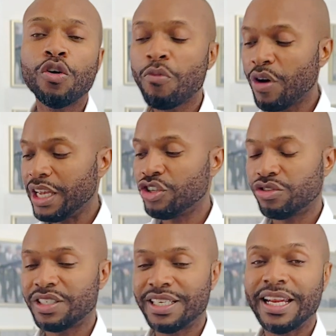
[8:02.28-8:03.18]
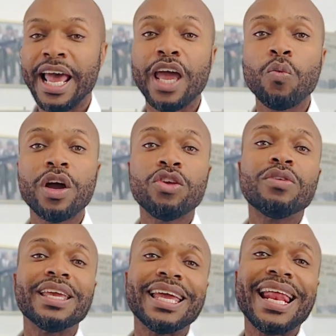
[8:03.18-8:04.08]
more interested in what you
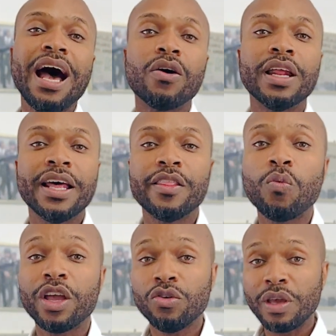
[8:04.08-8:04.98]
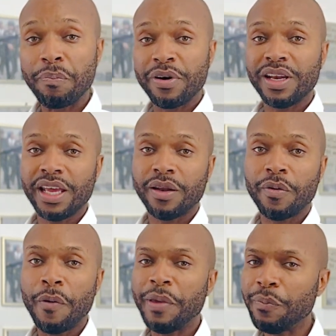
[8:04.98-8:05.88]
can get out than what you can put in.
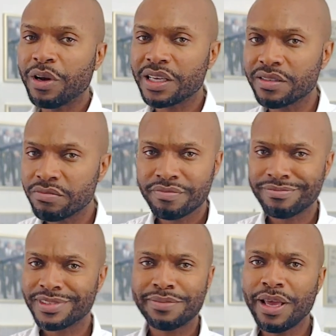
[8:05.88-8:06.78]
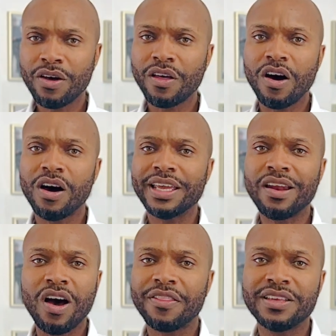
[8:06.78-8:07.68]
People can smell the
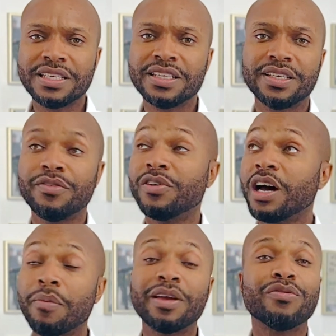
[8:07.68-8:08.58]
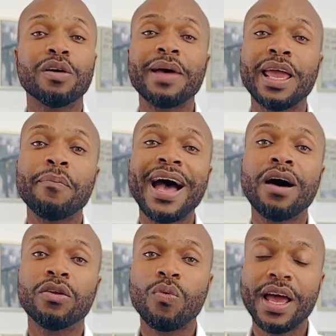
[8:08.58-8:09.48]
inauthenticity coming from a
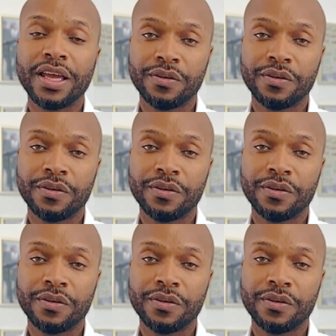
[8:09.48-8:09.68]
mile away.